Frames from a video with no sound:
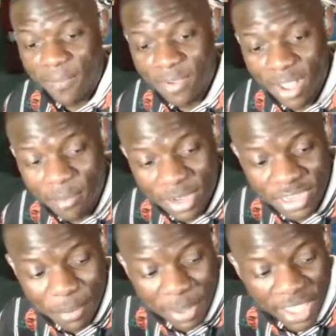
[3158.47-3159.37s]
forgot about
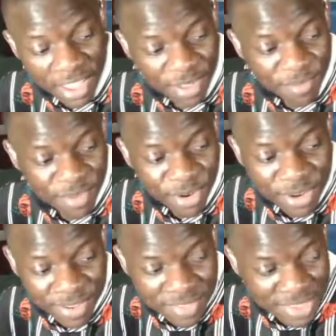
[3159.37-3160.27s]
Japan, bro.
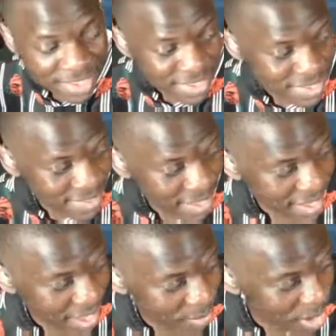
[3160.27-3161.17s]
Them niggas, they
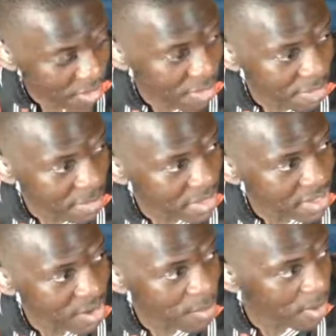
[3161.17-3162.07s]
can't recover from this
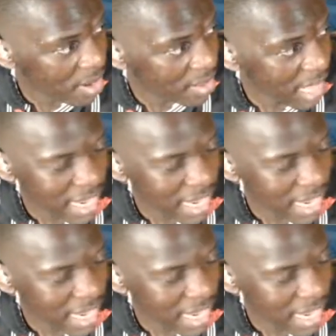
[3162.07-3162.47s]
shit, bro. And then